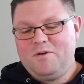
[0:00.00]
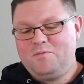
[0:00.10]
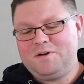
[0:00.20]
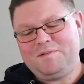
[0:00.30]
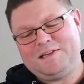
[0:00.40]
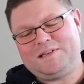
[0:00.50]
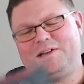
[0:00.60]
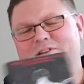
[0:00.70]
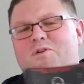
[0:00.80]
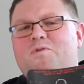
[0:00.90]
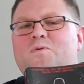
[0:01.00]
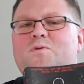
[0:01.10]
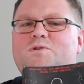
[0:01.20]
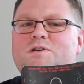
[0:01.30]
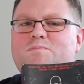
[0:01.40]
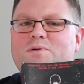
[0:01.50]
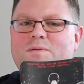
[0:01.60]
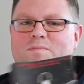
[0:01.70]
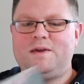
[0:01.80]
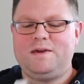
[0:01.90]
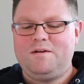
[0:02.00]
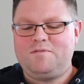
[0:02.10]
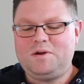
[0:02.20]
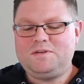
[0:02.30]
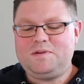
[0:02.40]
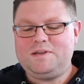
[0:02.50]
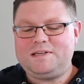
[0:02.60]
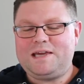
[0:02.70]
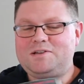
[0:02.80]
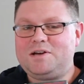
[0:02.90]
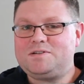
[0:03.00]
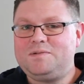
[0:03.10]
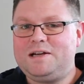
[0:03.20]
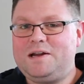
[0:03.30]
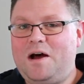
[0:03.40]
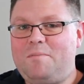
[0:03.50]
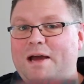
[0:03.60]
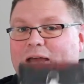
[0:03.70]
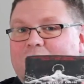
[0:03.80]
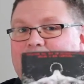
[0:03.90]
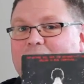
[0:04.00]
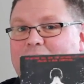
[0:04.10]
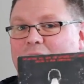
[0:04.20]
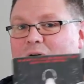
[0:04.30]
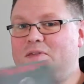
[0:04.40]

Really, really excited. It's a gorgeous book. For those of you that didn't get a chance to read it in hardback, here you go.